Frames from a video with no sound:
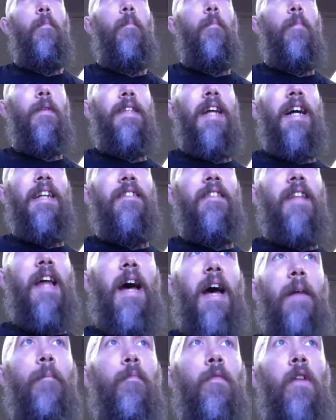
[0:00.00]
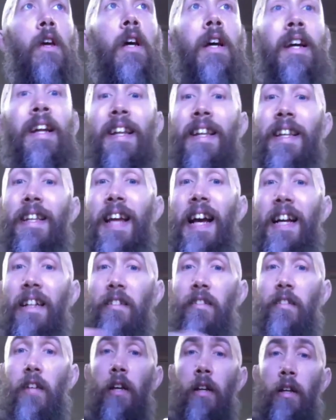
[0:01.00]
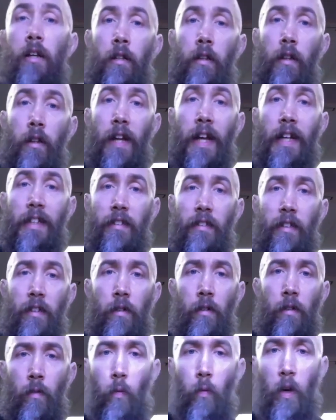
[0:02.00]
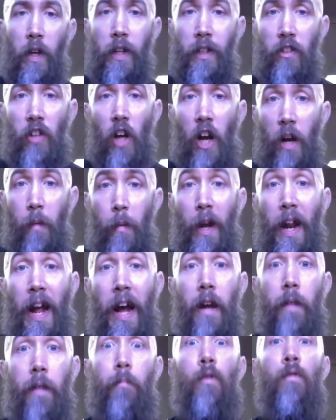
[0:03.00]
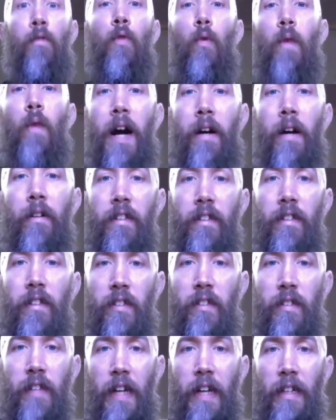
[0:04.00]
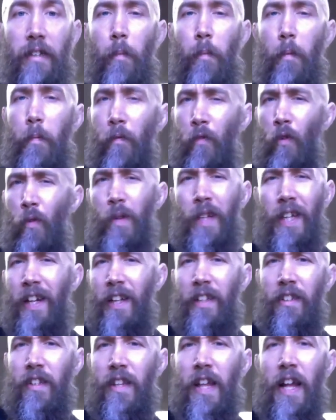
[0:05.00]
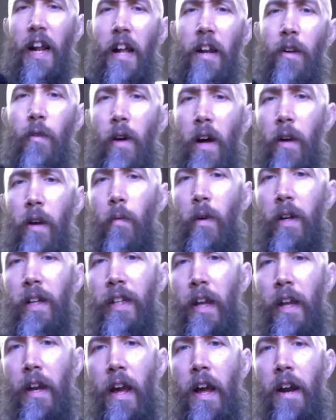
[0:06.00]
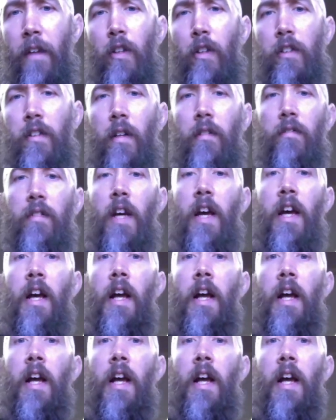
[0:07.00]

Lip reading: But that's that. Next lesson, we're going to talk about how to move around in the stance. But before we get into that, I don't want to get ahead of ourselves.